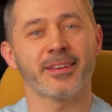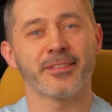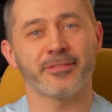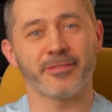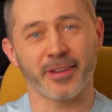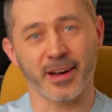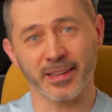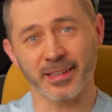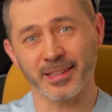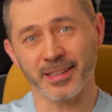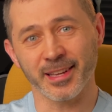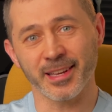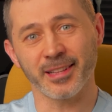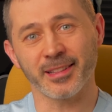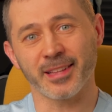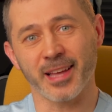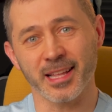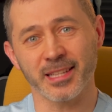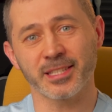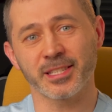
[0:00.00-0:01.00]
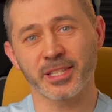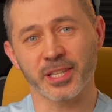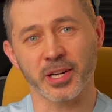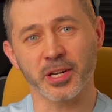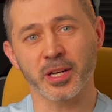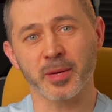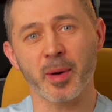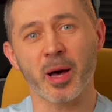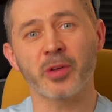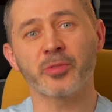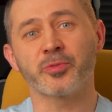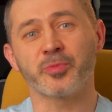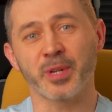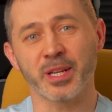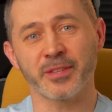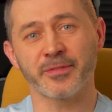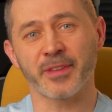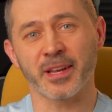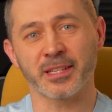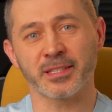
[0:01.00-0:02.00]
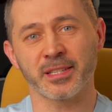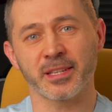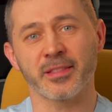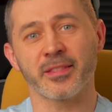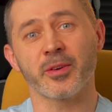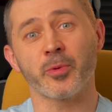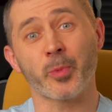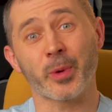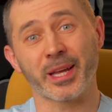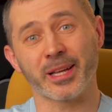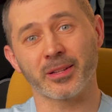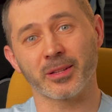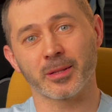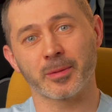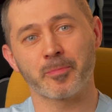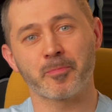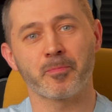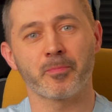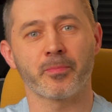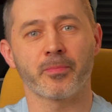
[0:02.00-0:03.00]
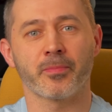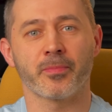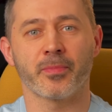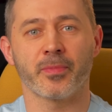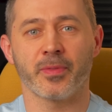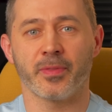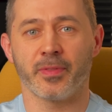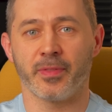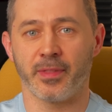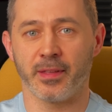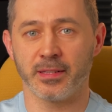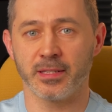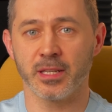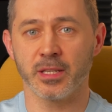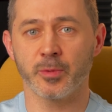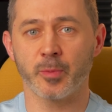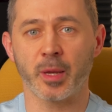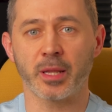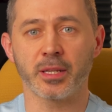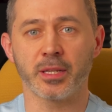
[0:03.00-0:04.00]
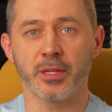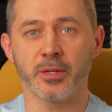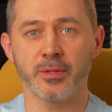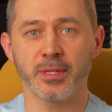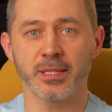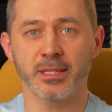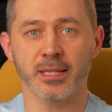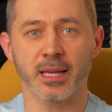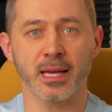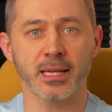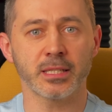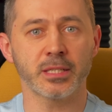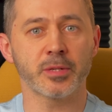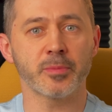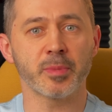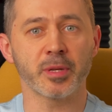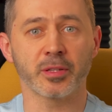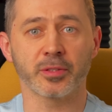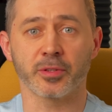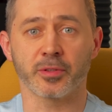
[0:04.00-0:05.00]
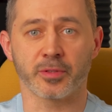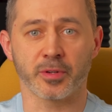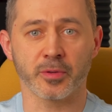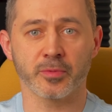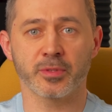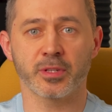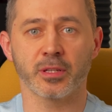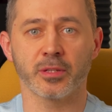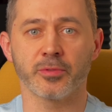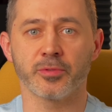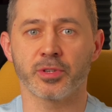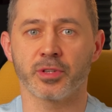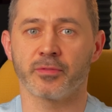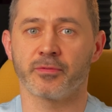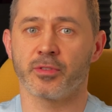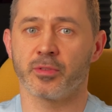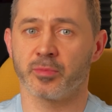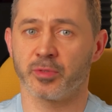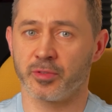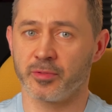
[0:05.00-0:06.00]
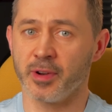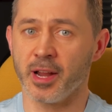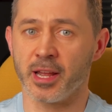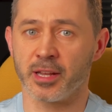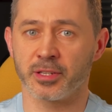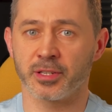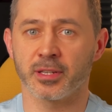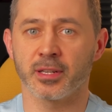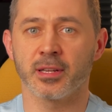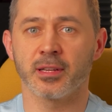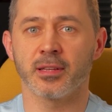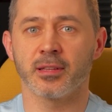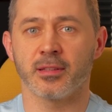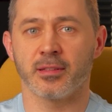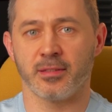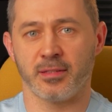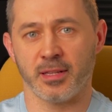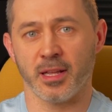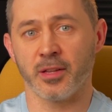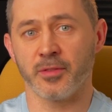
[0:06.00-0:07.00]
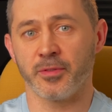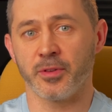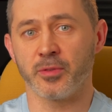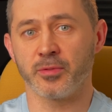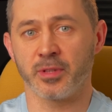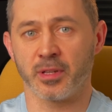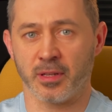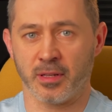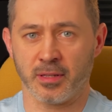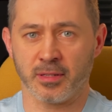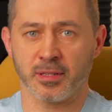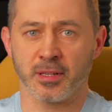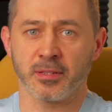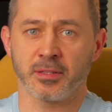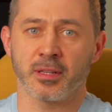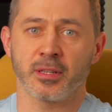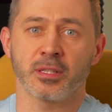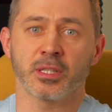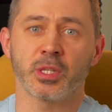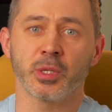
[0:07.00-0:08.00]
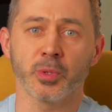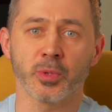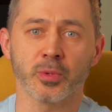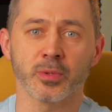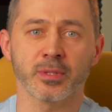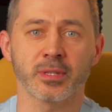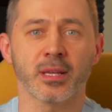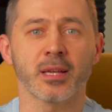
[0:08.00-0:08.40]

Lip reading: Finally, let's talk about reinventing the wheel. This is when you decide to build your own solution from scratch, instead of using existing tools,